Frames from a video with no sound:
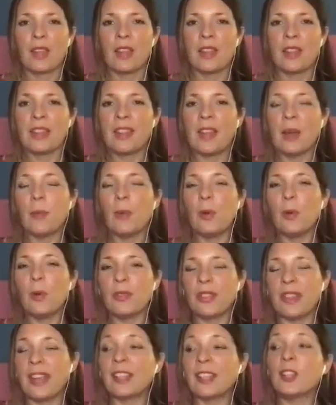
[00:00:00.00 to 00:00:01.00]
there
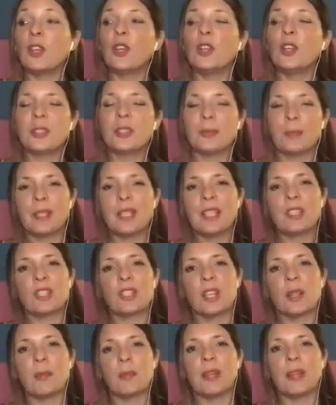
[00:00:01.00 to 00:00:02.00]
could
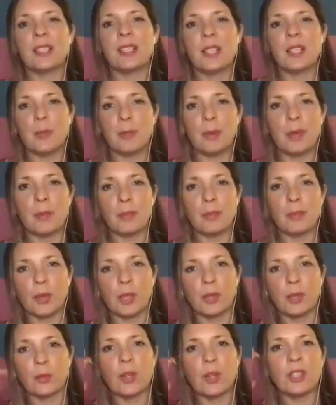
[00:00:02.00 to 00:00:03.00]
potentially be a tipping
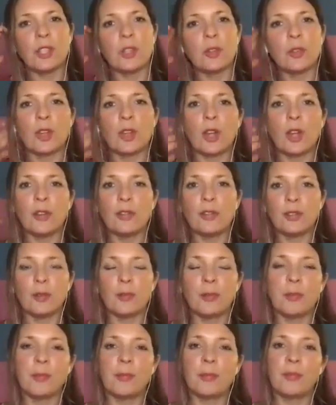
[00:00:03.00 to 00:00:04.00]
point when you go
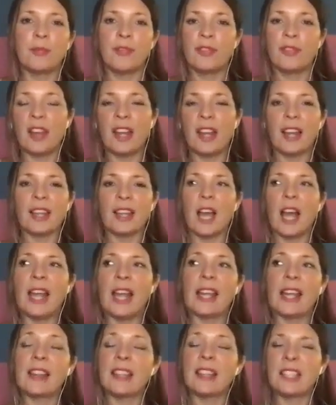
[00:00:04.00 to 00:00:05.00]
from feeling
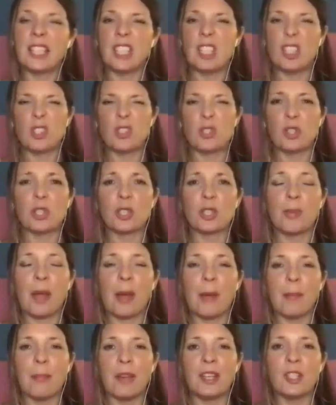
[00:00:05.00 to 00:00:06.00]
this is just
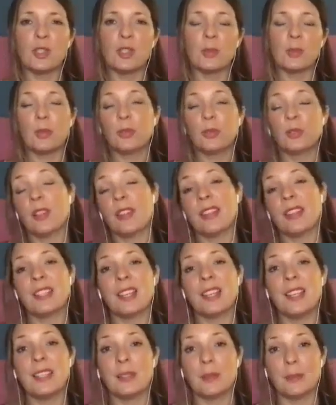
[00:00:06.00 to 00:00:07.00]
about manageable to this
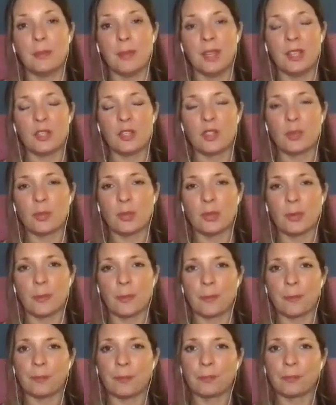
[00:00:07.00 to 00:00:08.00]
isn't manageable.
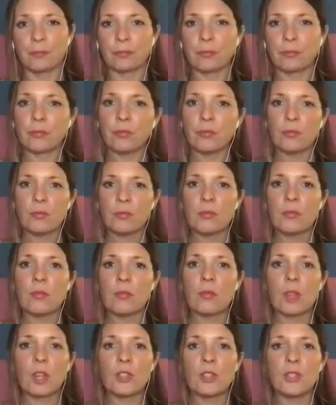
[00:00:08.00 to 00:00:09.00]

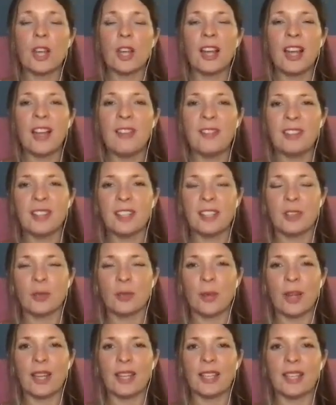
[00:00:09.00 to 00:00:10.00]
So having that
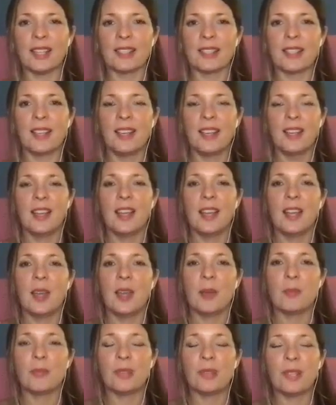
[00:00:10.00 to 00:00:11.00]
awareness
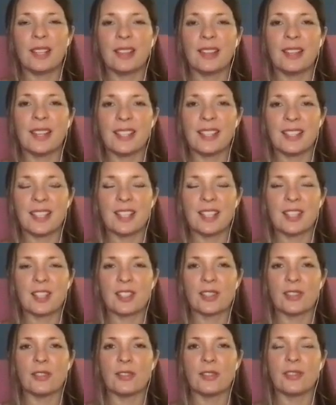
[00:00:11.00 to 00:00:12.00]
bringing that sense
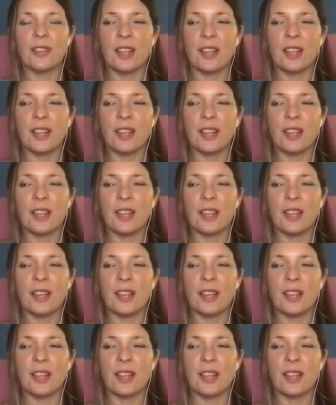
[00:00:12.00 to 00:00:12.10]
of